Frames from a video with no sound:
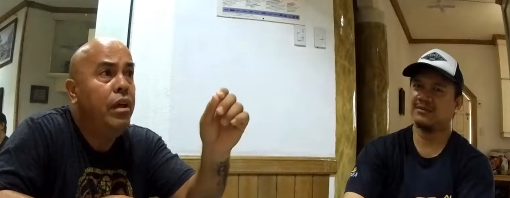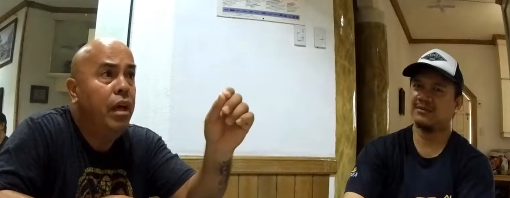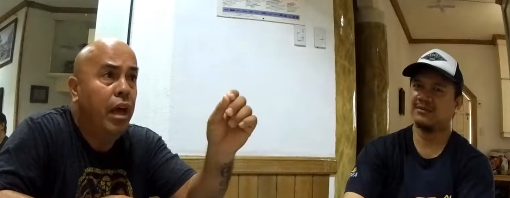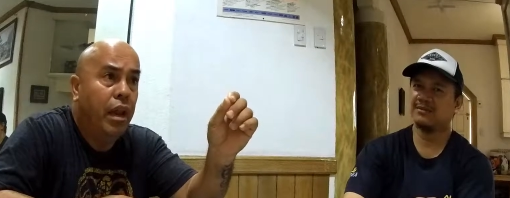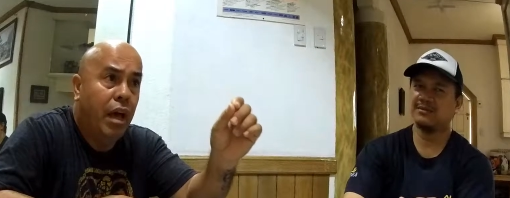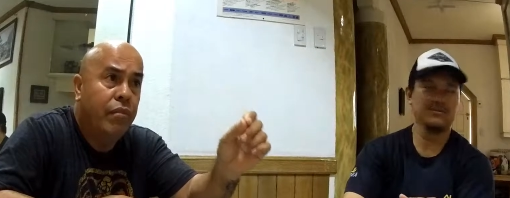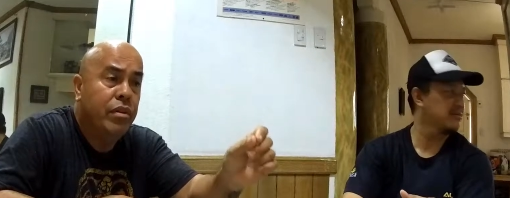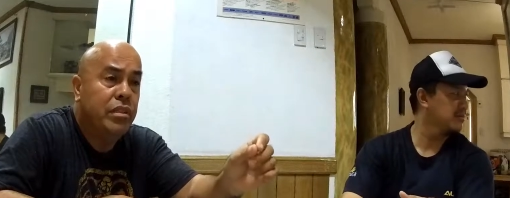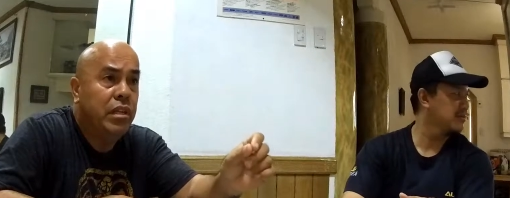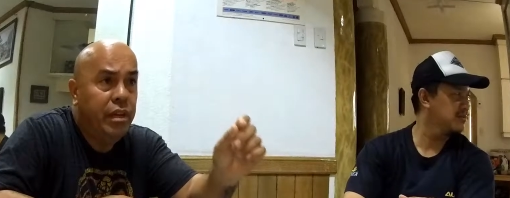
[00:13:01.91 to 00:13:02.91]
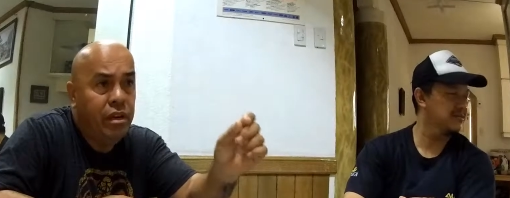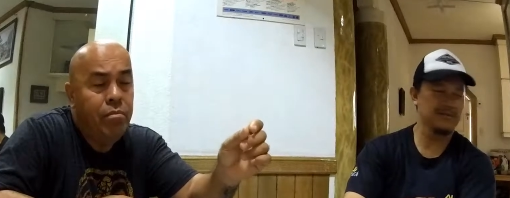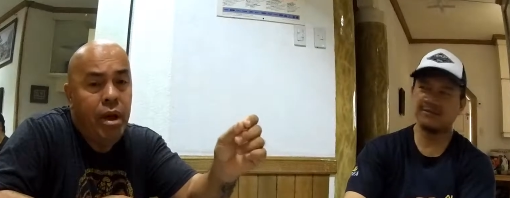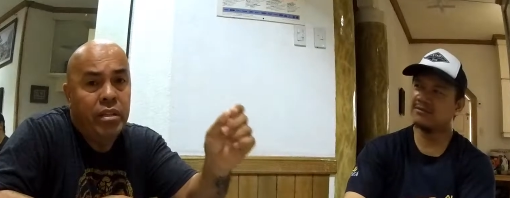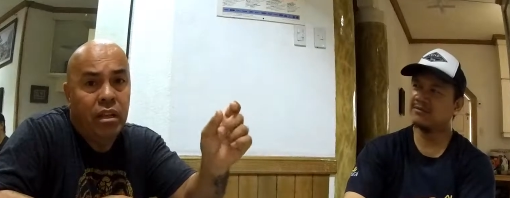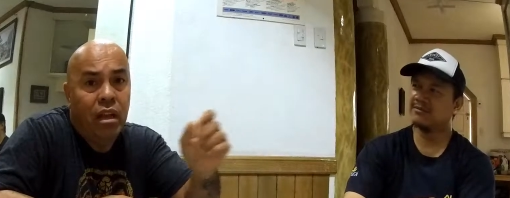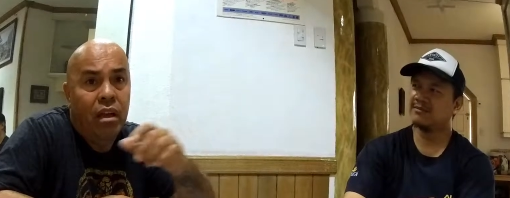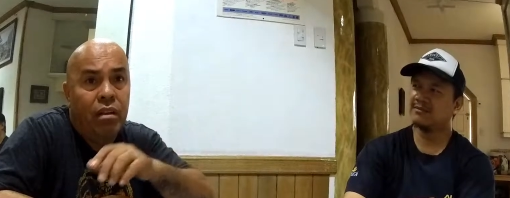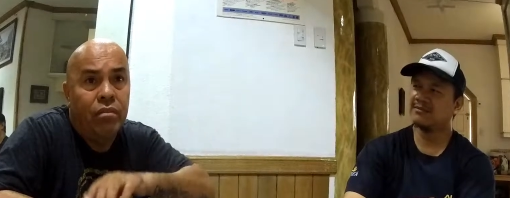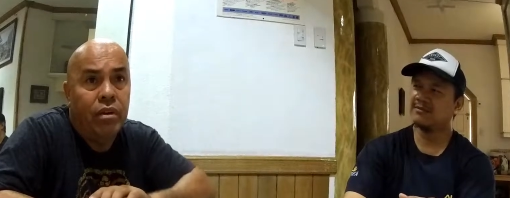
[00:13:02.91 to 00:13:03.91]
Speaker 1: and obviously it demands a lot
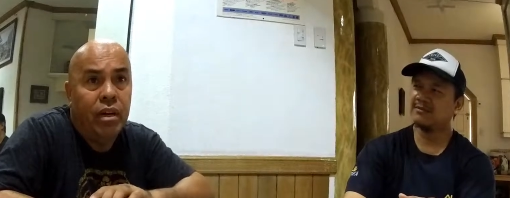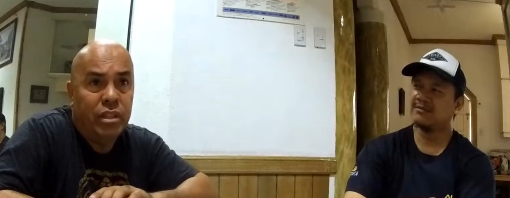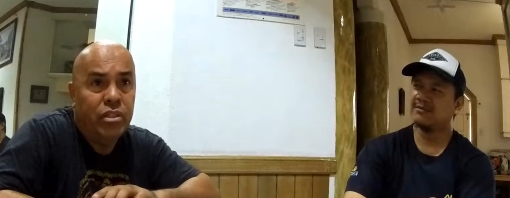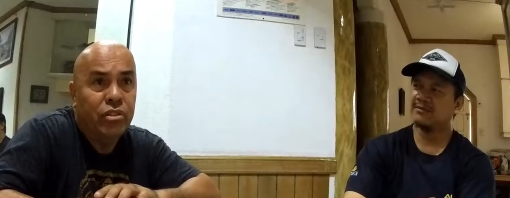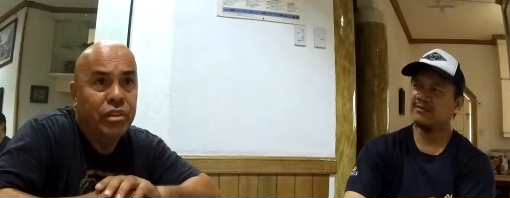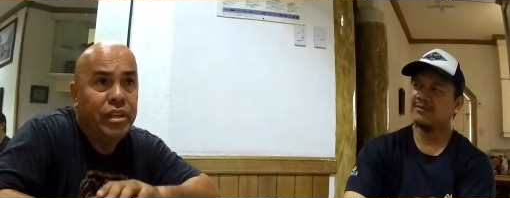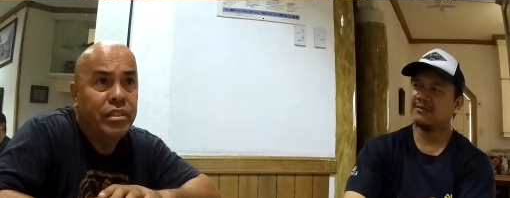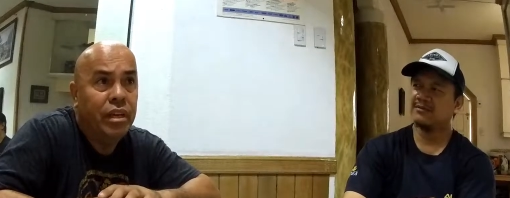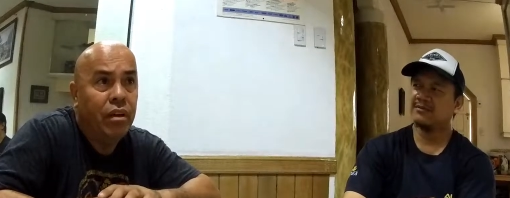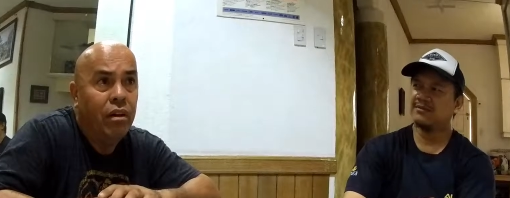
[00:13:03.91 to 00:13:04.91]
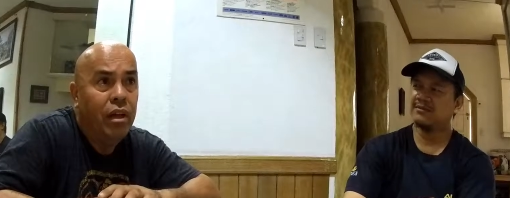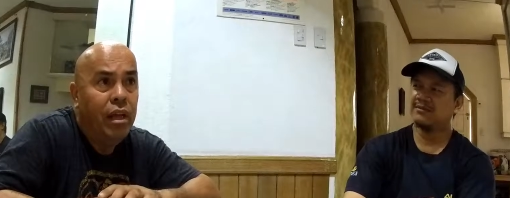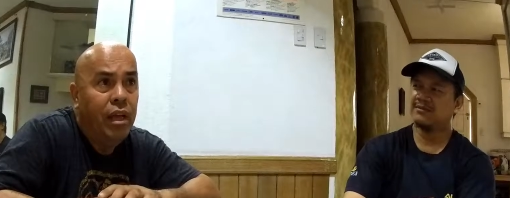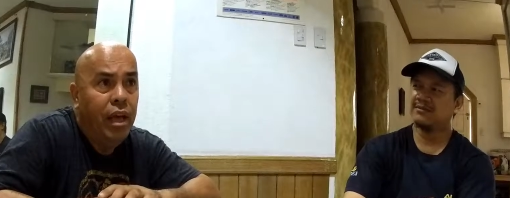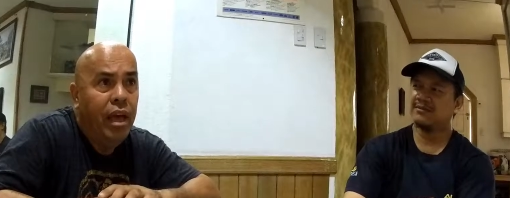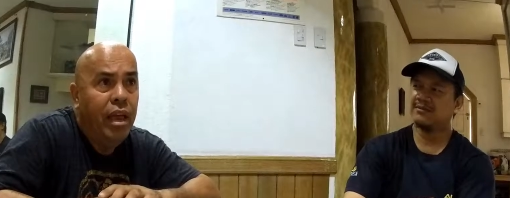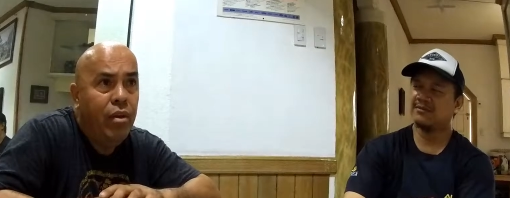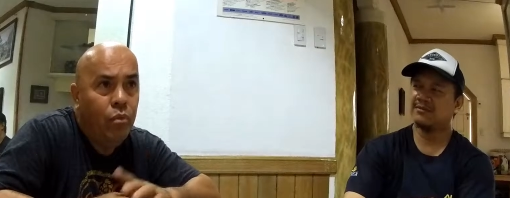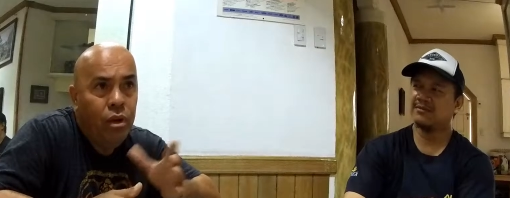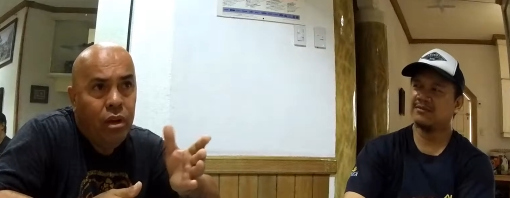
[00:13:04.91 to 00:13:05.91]
of uh, attention to detail.
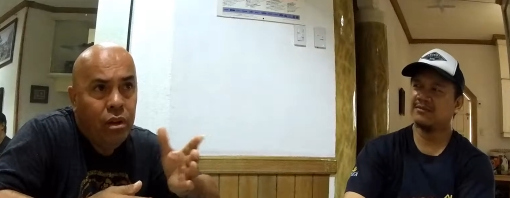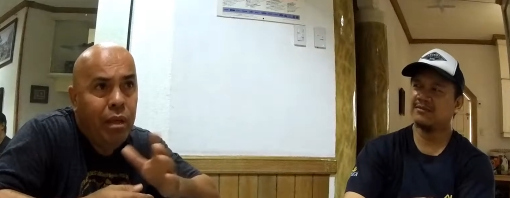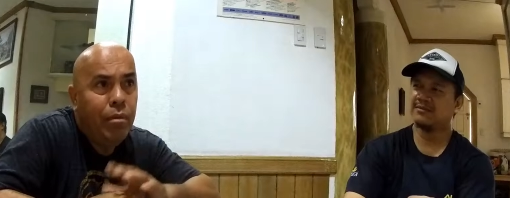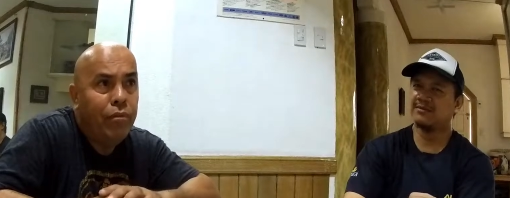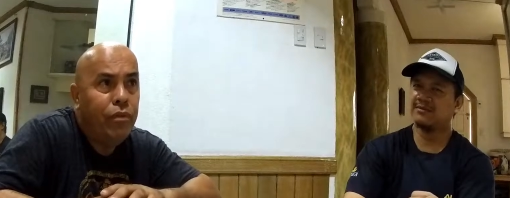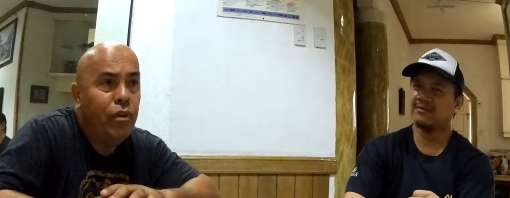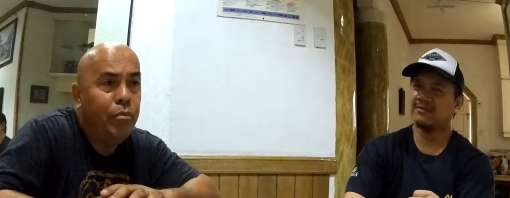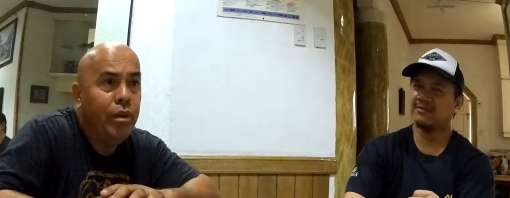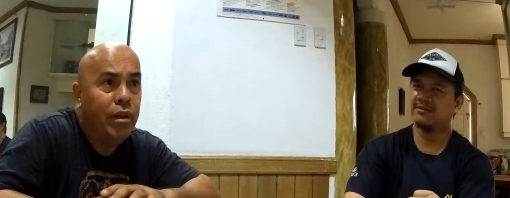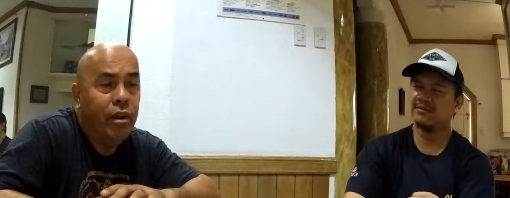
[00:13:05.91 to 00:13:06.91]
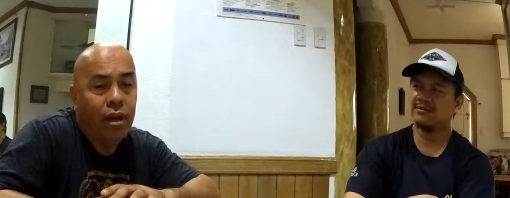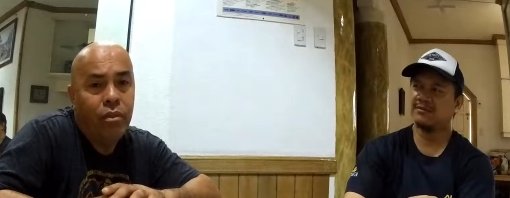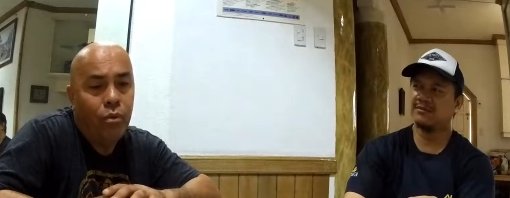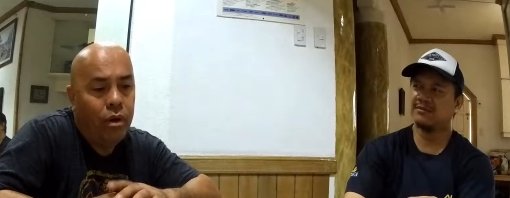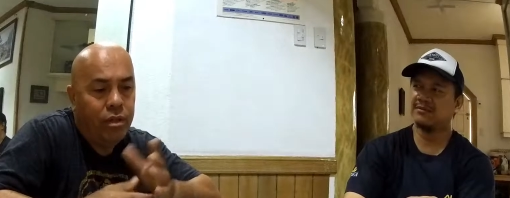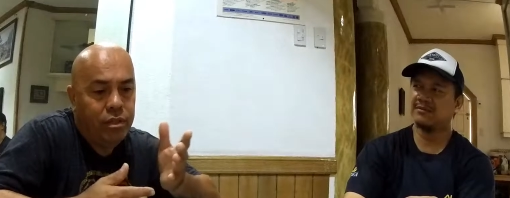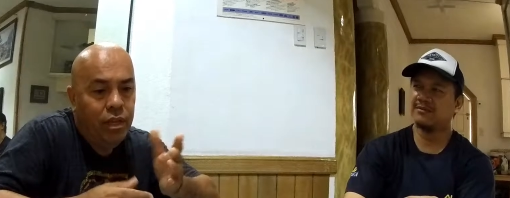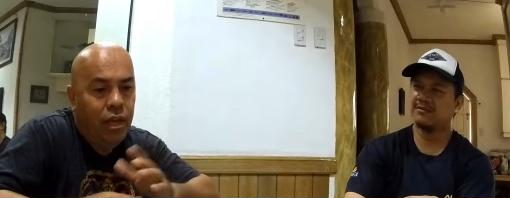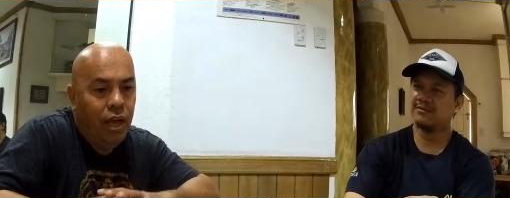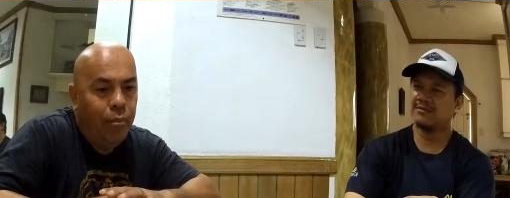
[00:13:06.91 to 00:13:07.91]
And we could name a few, but you know, otherwise,
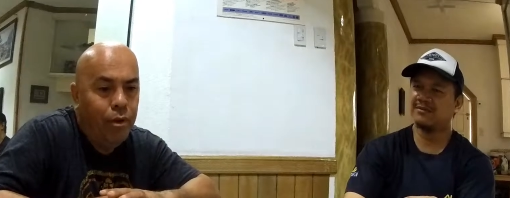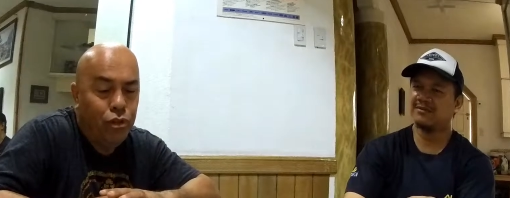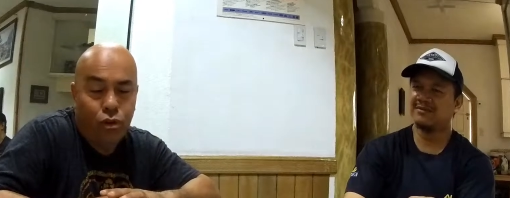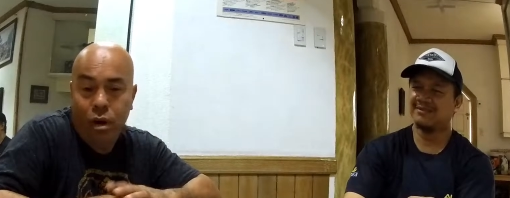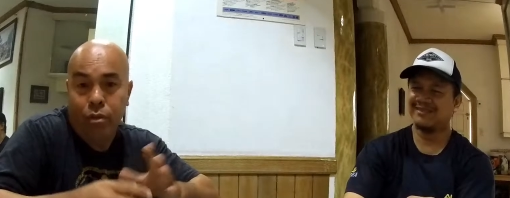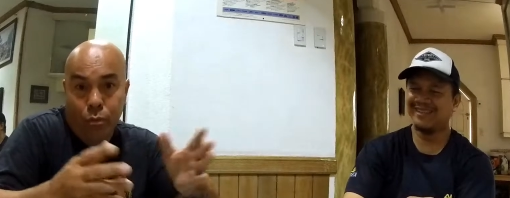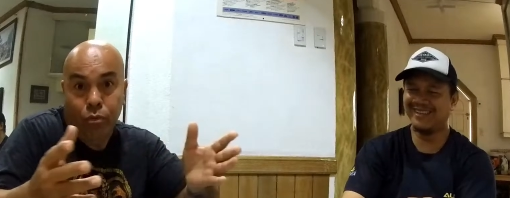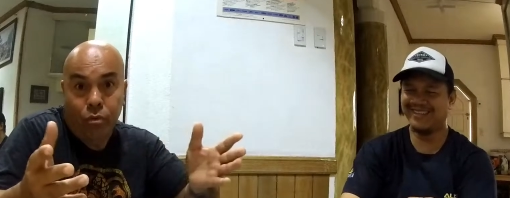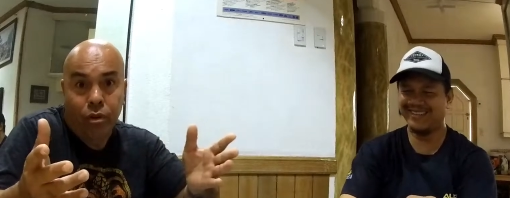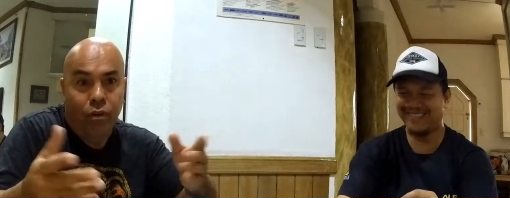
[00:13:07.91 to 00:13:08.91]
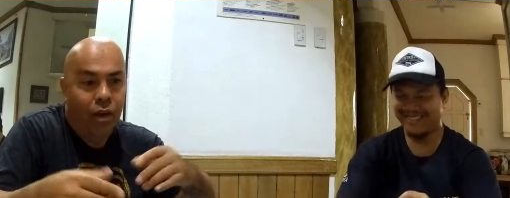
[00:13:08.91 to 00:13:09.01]
I'm not sure how they you know